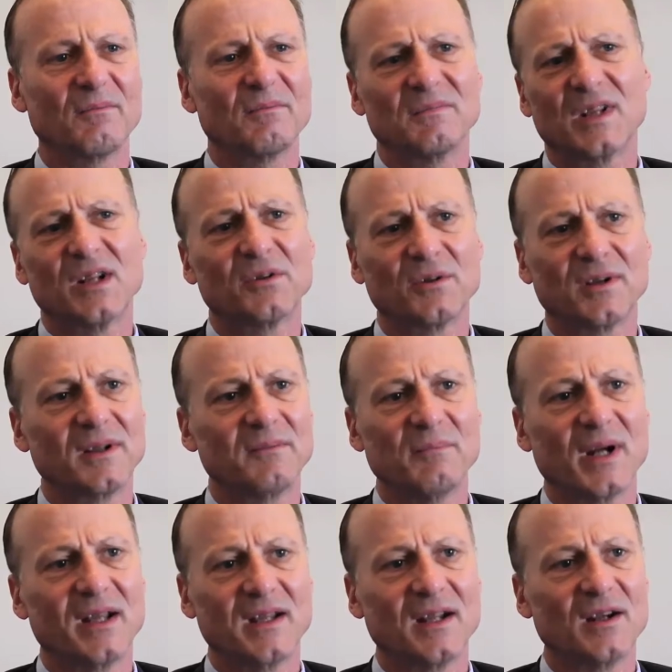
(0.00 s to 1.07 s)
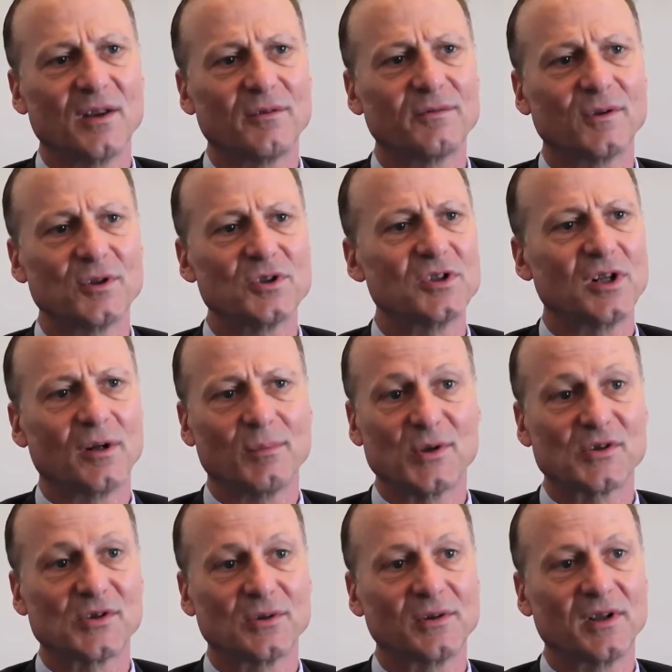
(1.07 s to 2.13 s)
literally by the end of the first year,
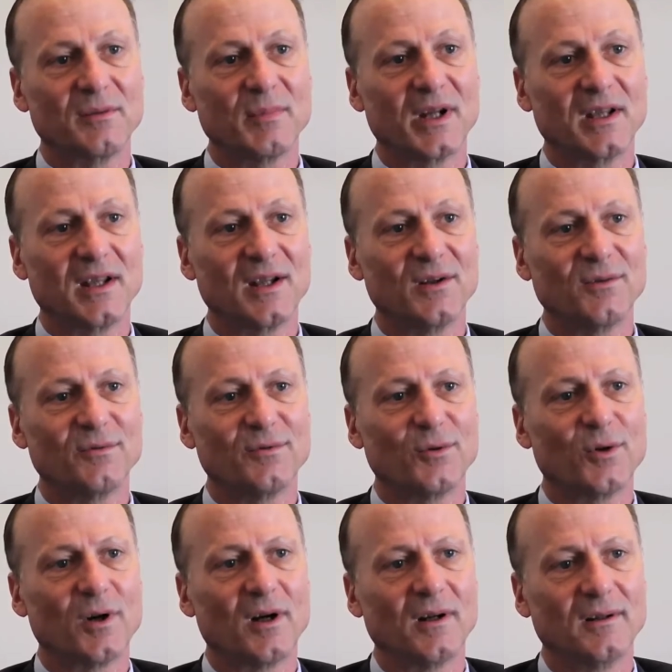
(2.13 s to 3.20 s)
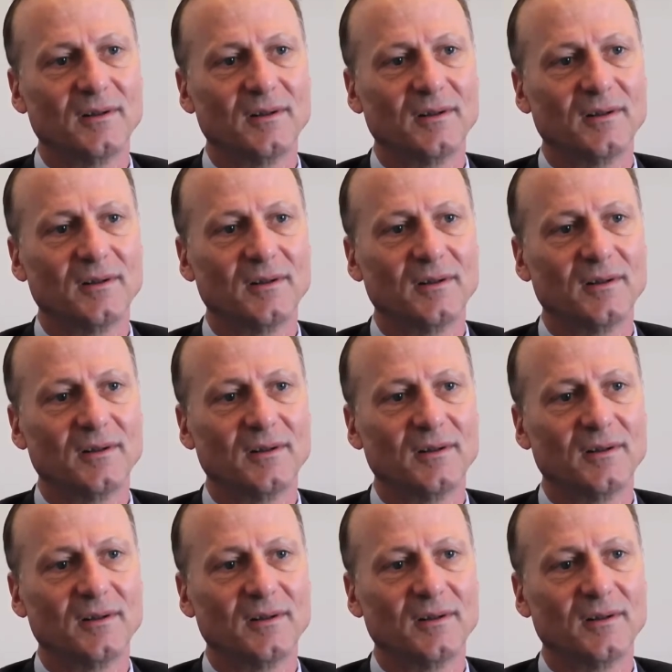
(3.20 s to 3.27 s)
but certainly by the end of 4.